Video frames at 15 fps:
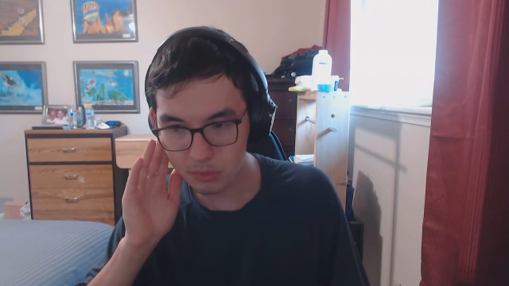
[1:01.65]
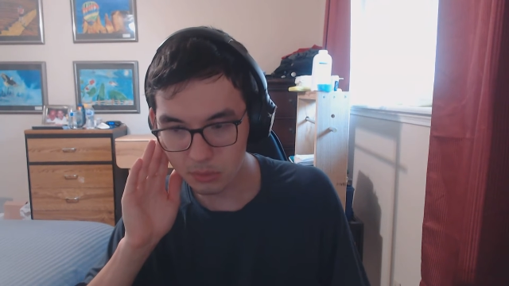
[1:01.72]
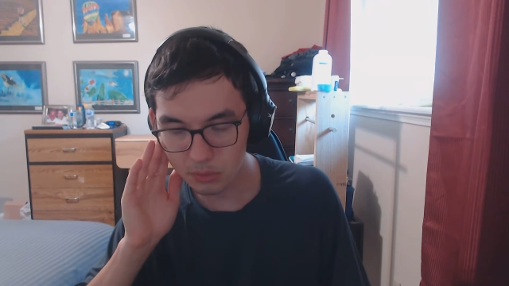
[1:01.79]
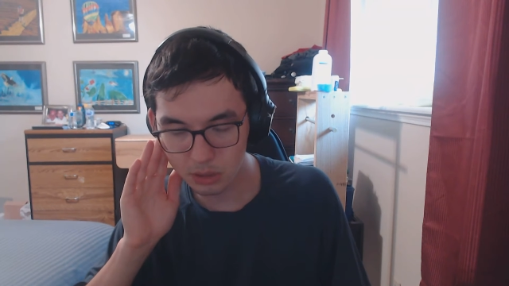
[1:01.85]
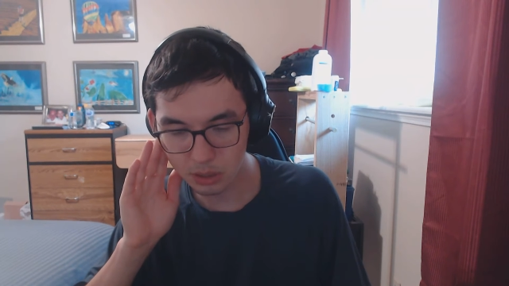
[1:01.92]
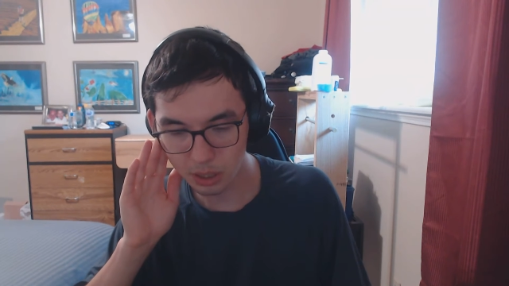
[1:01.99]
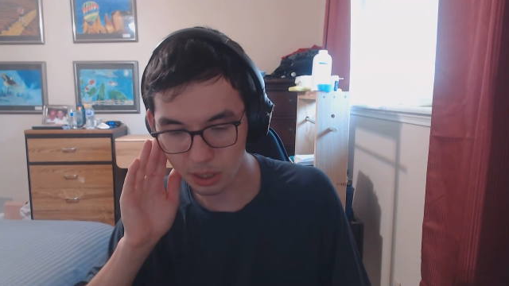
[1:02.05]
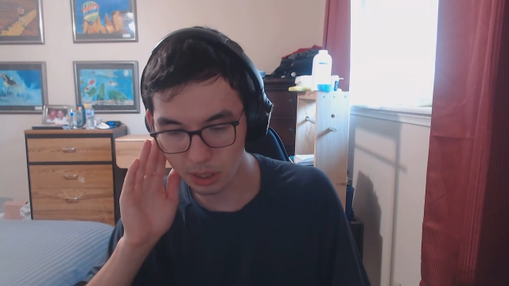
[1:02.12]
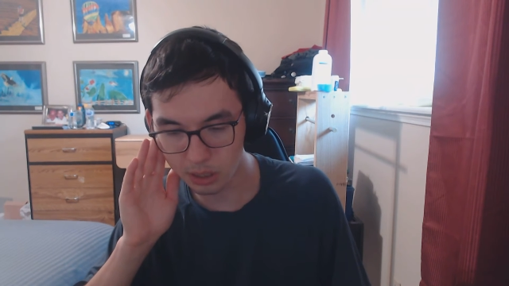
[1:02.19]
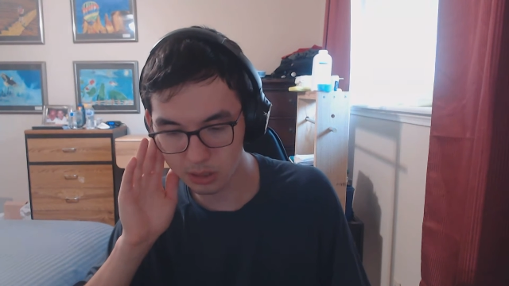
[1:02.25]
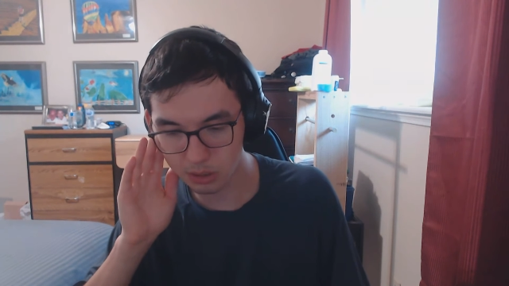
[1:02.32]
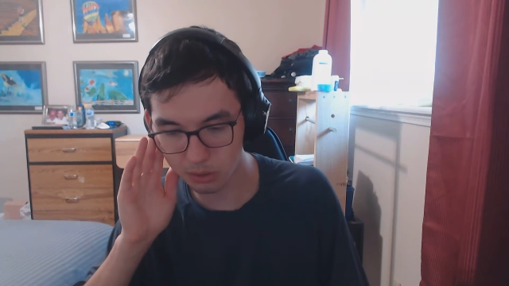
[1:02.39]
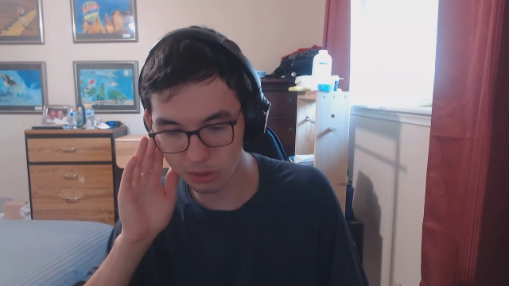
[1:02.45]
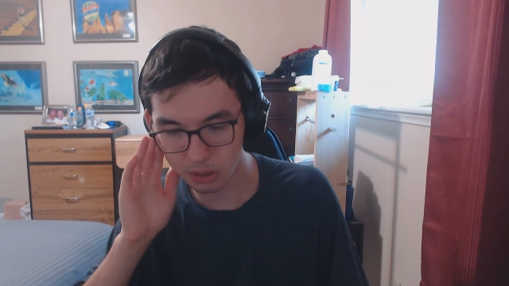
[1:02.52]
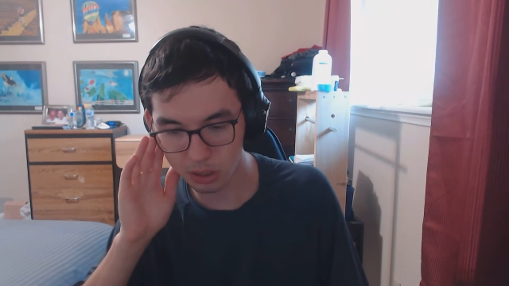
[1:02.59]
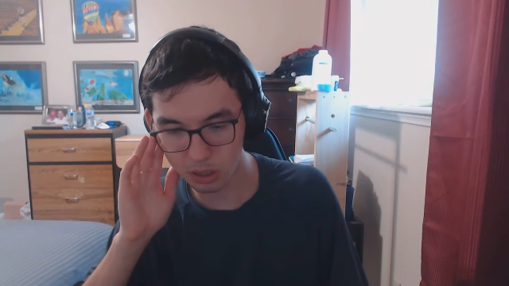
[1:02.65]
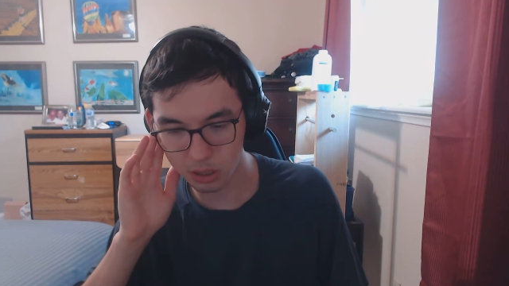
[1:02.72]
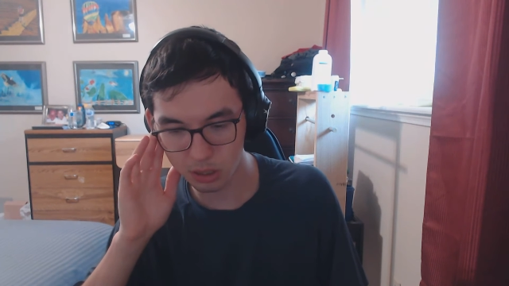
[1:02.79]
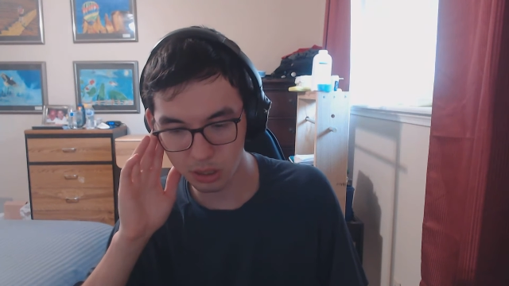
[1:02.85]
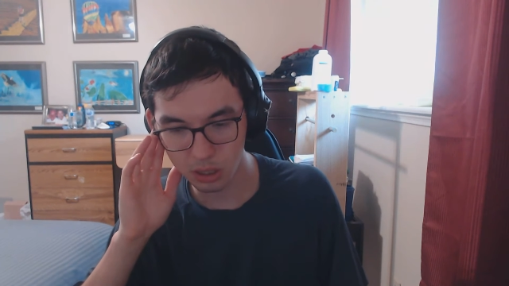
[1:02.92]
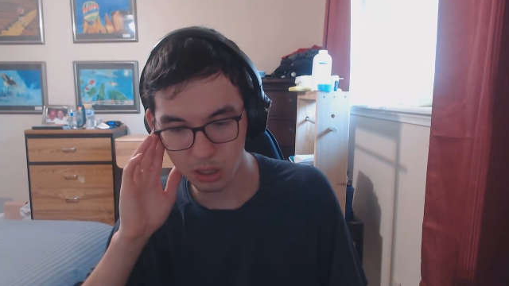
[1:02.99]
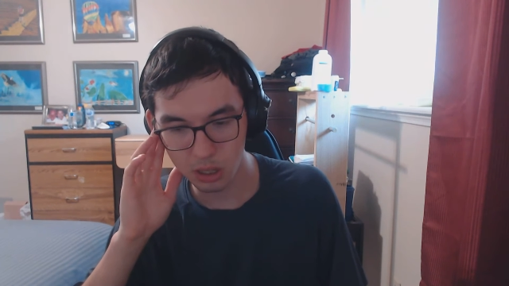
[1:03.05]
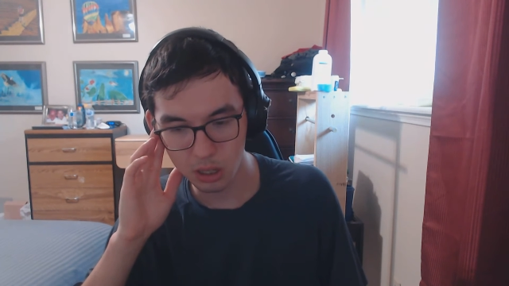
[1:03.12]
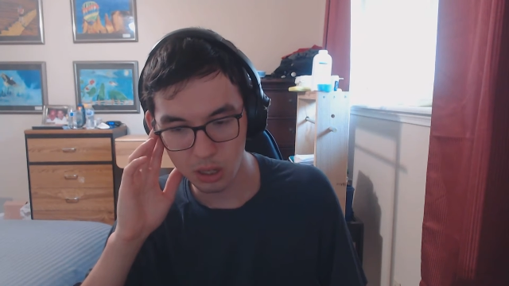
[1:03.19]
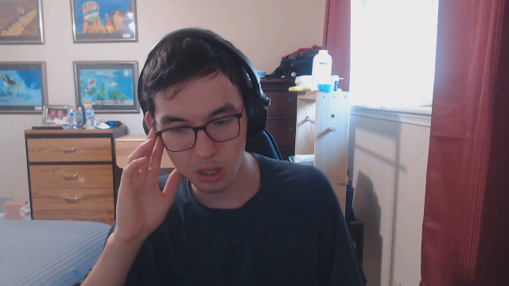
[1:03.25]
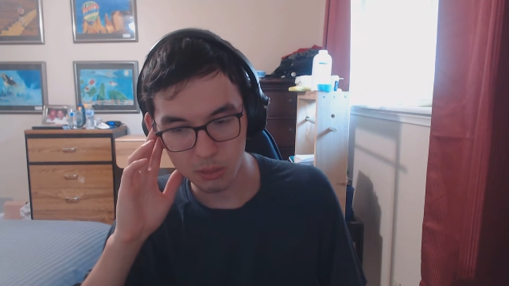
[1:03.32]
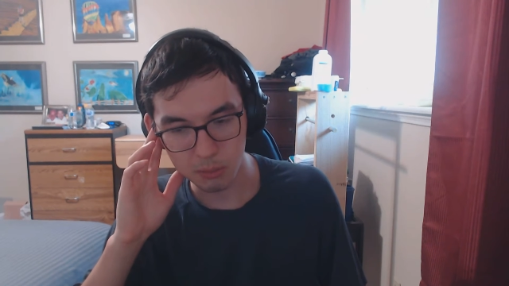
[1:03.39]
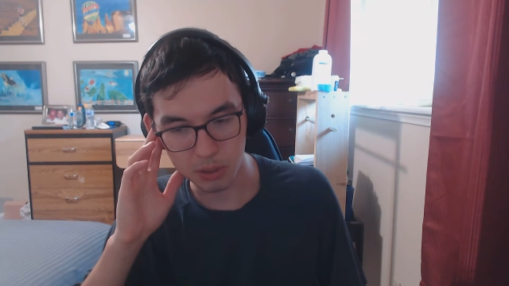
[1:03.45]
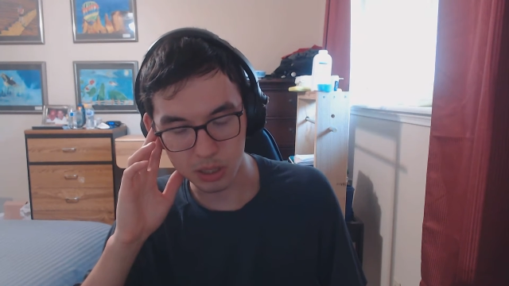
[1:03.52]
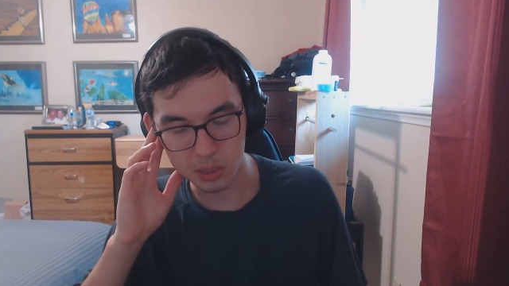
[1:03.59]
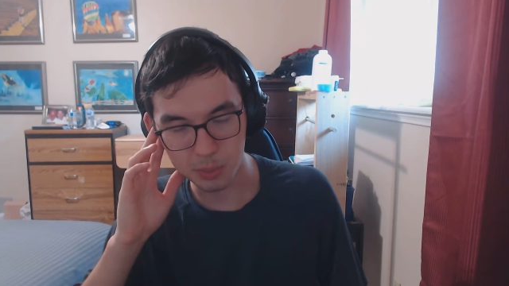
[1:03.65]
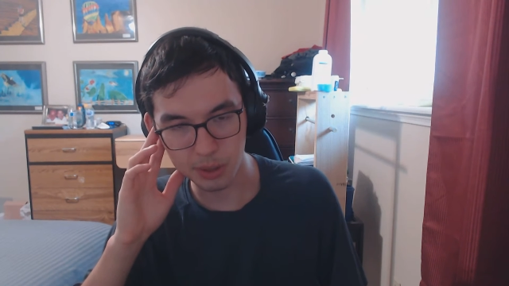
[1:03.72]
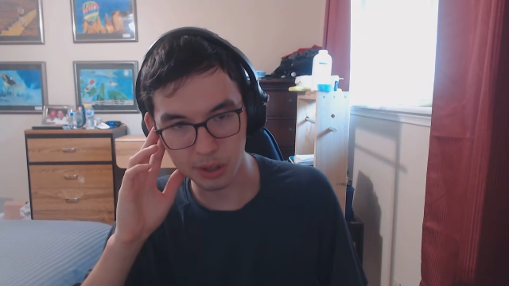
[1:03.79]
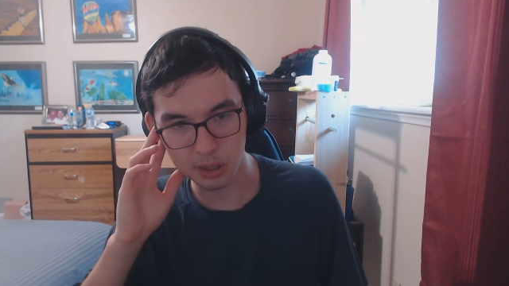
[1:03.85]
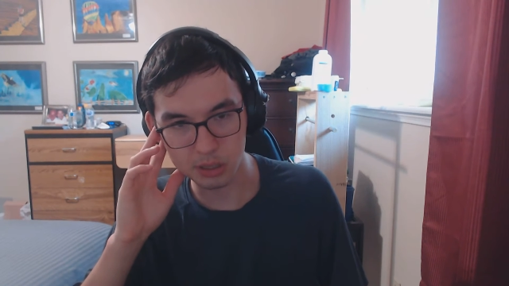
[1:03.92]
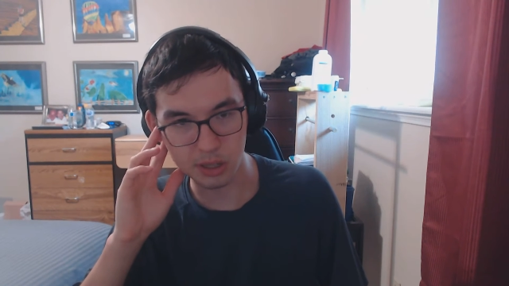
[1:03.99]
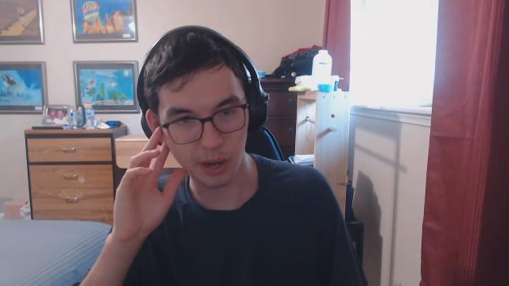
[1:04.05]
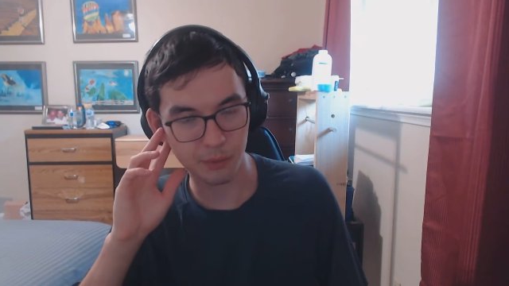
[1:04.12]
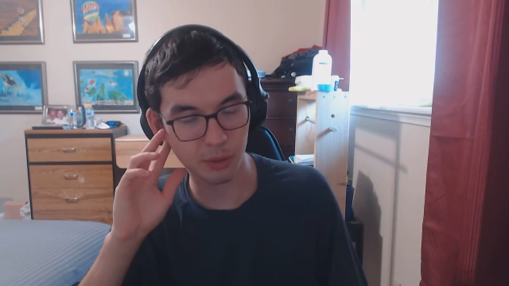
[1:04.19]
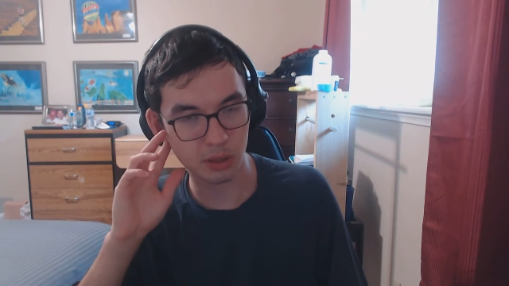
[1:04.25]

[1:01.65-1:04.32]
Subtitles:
he's going to be spinning a staff with his